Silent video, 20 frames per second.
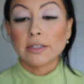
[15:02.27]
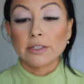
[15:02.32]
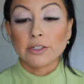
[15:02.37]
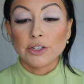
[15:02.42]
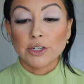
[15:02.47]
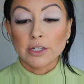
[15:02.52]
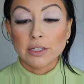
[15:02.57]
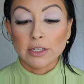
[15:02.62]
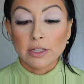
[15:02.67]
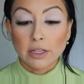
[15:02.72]
is
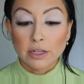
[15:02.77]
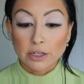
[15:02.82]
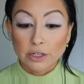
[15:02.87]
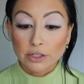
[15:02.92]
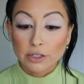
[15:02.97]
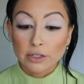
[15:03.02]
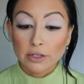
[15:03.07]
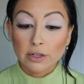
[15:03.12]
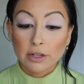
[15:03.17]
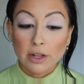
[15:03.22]
just
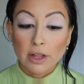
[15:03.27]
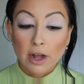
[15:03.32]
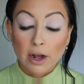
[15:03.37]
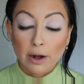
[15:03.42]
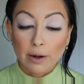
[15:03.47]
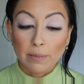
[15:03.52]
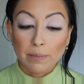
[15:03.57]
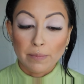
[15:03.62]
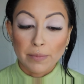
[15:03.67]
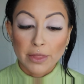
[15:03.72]
this,
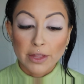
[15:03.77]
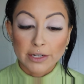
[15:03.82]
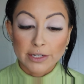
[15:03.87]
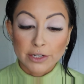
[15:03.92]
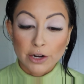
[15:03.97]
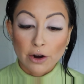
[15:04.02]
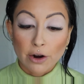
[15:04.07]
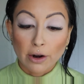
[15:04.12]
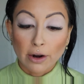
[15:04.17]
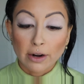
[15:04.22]
um, the
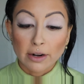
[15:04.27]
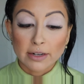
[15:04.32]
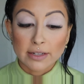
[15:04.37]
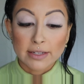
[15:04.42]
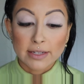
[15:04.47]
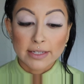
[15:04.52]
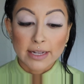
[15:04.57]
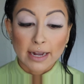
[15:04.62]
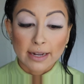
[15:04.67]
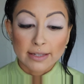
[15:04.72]
Tarte
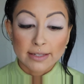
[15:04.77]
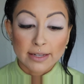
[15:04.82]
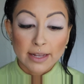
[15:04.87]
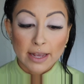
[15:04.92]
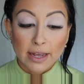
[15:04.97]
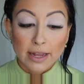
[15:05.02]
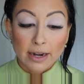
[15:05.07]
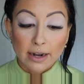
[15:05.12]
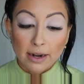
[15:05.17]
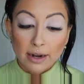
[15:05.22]
Sex
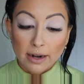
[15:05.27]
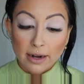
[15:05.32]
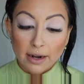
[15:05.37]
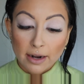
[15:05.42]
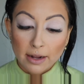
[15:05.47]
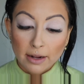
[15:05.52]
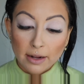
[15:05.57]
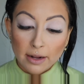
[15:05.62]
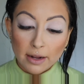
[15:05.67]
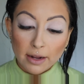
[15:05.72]
Kitten
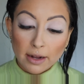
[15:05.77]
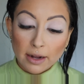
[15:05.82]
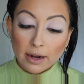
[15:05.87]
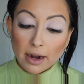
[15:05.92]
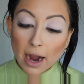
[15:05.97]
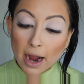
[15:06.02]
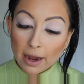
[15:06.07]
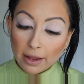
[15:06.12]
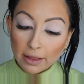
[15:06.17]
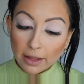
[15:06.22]

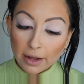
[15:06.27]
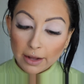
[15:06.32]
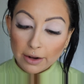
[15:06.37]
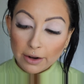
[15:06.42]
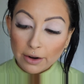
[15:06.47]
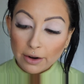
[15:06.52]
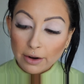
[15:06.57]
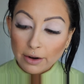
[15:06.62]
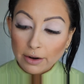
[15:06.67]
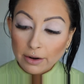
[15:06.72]

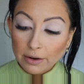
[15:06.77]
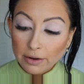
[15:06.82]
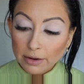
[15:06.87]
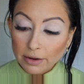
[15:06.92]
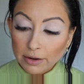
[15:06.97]
eyeliner.